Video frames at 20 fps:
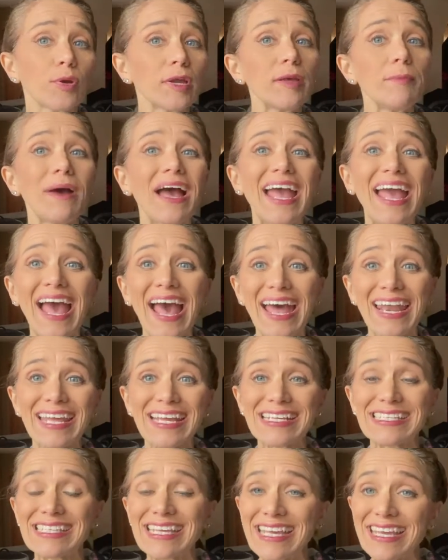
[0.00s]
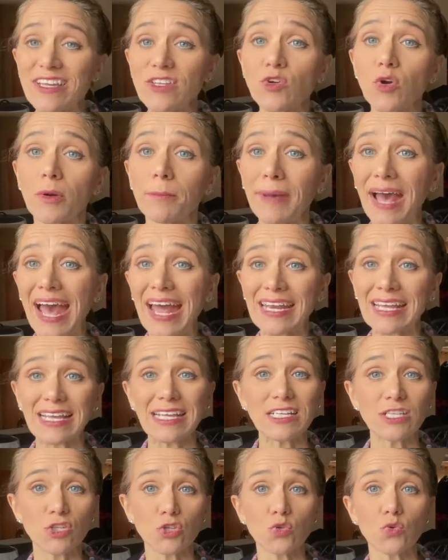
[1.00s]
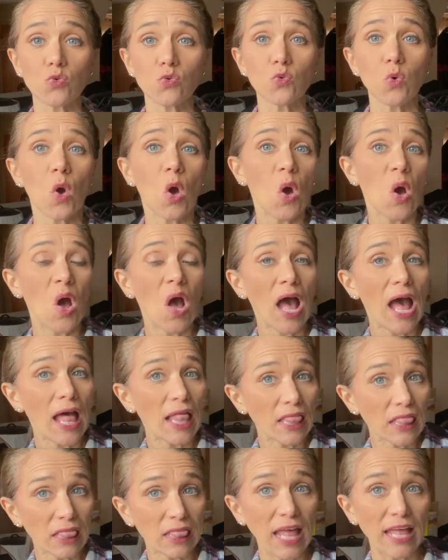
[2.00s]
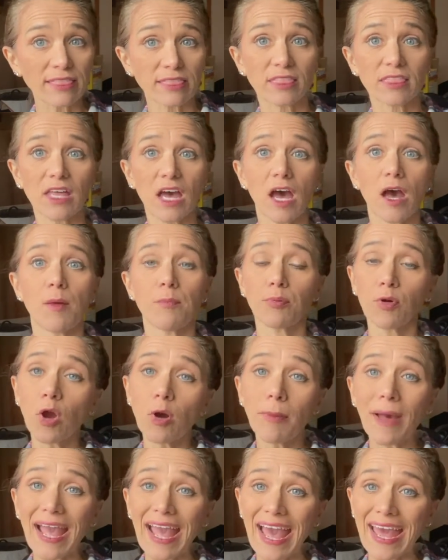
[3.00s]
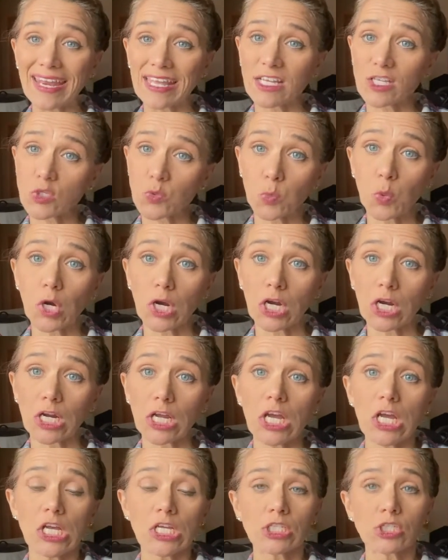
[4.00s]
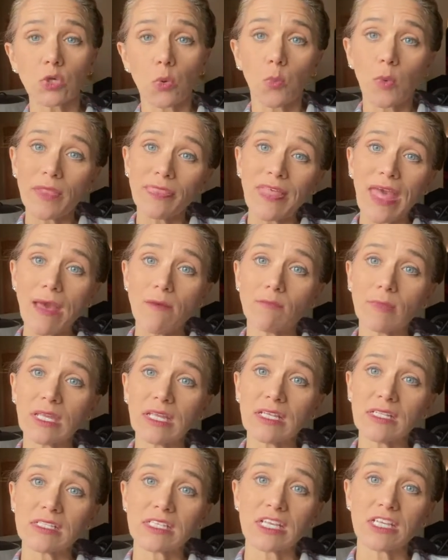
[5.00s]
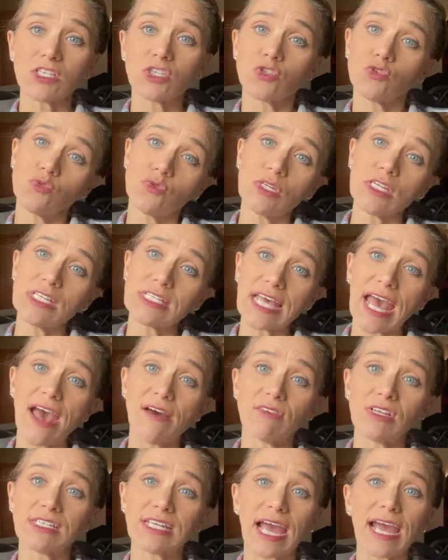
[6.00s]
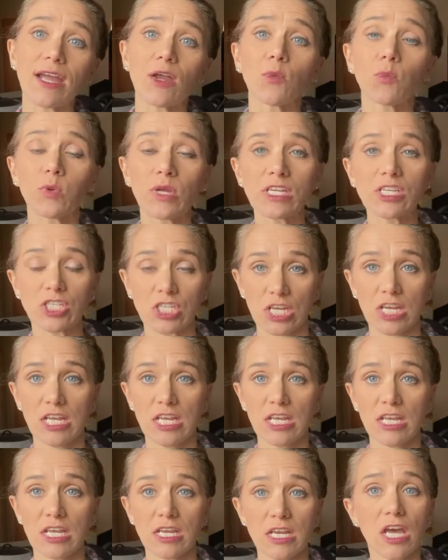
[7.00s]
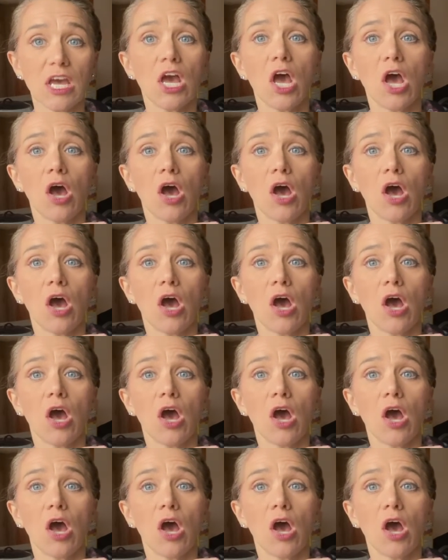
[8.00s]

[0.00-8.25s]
prebiotics in your body to let the probiotics work. So what that means is you need to have a diet rich in